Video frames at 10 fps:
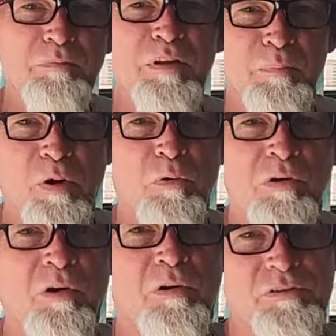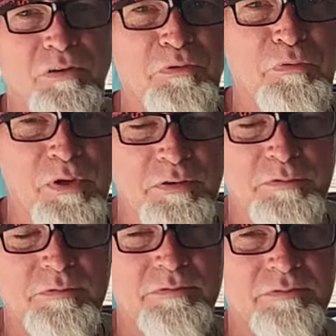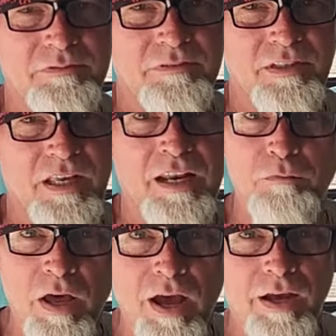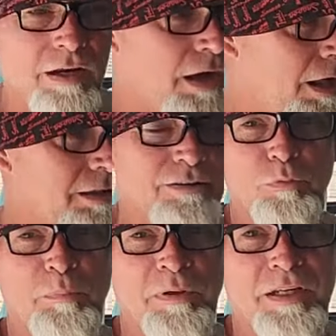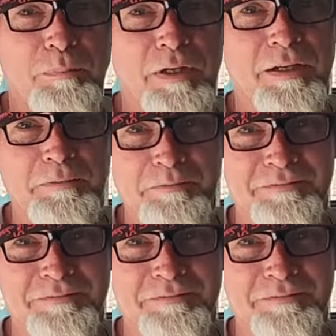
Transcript: them old cars on the road. And if not, call us. We'll pick them up.